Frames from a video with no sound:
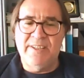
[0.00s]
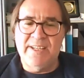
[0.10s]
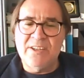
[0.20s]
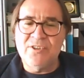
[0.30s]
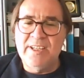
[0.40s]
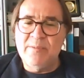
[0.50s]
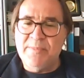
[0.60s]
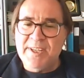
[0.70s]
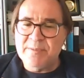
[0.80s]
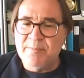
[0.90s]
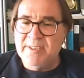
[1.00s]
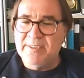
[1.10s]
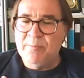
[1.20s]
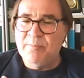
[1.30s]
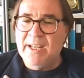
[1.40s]
financial
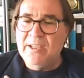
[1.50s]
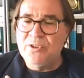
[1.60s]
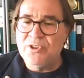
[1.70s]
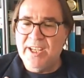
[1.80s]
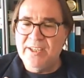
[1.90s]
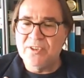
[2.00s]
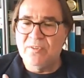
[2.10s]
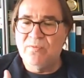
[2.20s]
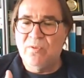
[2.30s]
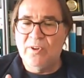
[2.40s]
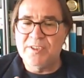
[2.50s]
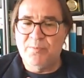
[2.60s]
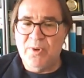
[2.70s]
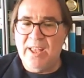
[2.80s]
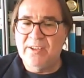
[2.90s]
investment in value chains of
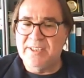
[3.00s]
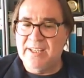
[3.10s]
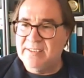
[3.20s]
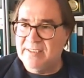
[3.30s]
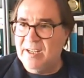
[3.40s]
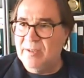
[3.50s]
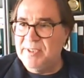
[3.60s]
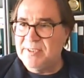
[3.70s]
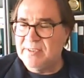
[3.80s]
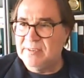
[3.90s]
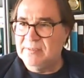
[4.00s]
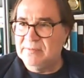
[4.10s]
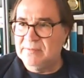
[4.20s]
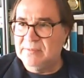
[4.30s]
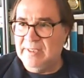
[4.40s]
forest products and service,
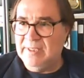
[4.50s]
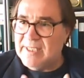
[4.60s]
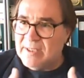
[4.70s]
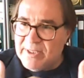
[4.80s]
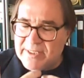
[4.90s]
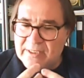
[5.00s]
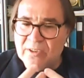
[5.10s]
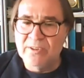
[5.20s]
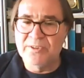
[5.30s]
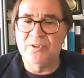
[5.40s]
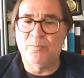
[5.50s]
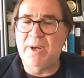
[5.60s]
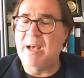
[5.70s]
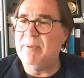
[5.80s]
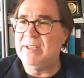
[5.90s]
integrating also
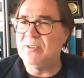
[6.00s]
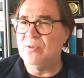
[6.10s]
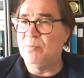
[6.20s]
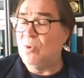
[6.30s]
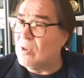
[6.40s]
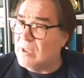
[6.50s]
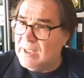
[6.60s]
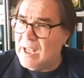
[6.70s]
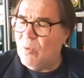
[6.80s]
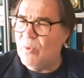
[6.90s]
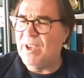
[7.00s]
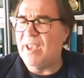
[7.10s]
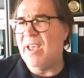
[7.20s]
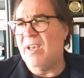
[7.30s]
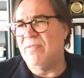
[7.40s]
public support, and now we
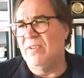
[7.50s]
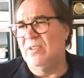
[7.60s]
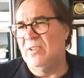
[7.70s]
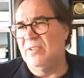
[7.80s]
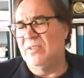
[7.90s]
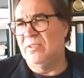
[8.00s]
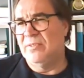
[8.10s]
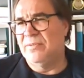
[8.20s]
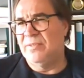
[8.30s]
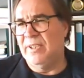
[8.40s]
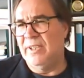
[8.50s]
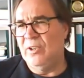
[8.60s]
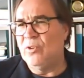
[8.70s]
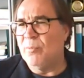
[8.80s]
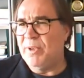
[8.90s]
have a lot of
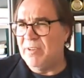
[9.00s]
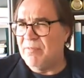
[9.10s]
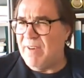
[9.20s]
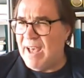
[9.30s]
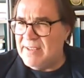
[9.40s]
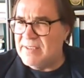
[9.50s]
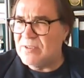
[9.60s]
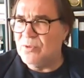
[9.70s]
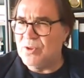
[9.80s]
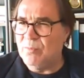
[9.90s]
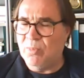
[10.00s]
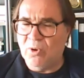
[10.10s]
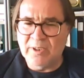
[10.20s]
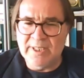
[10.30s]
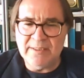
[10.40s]
European funds to
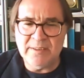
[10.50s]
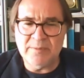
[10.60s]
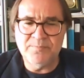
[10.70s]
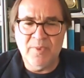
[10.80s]
support that,